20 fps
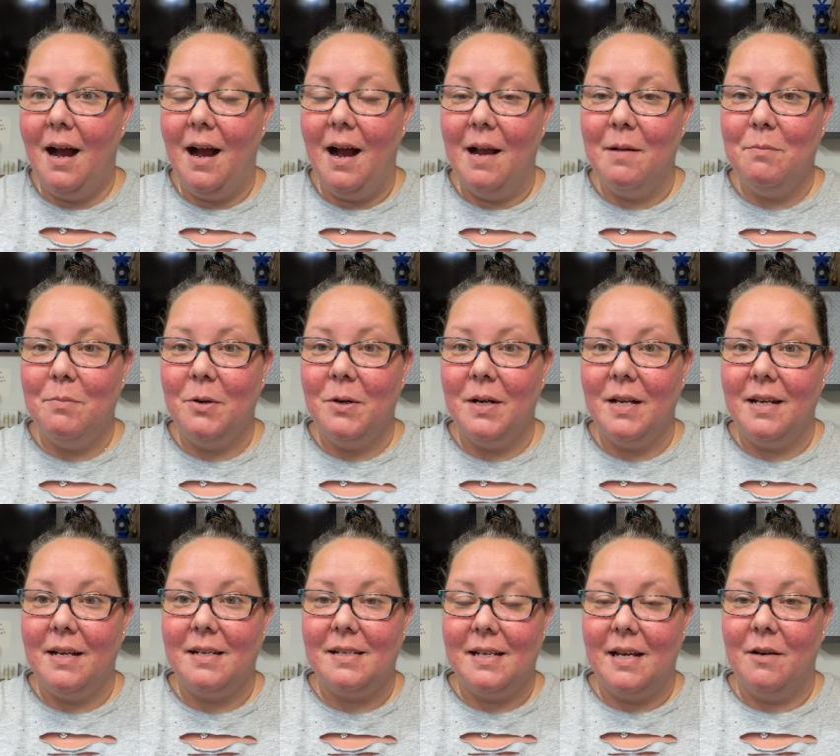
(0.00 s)
I'm pretty
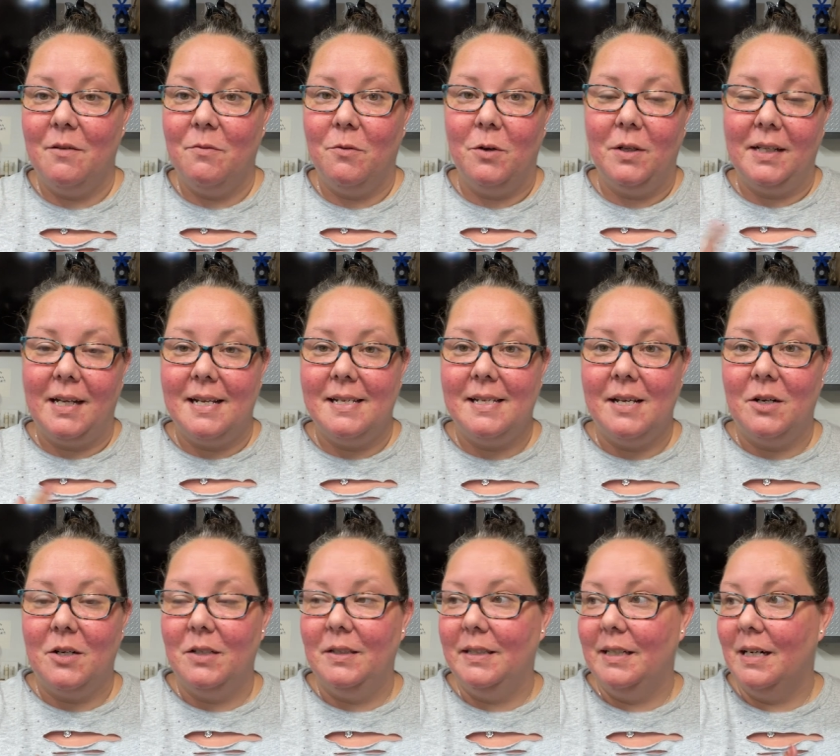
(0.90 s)
excited for, like I said
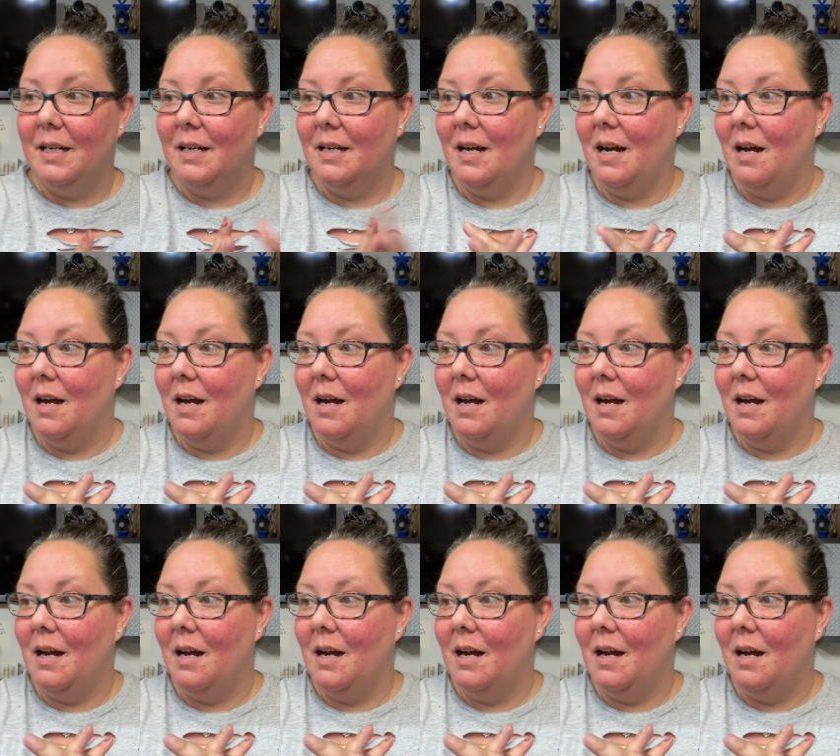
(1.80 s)
earlier.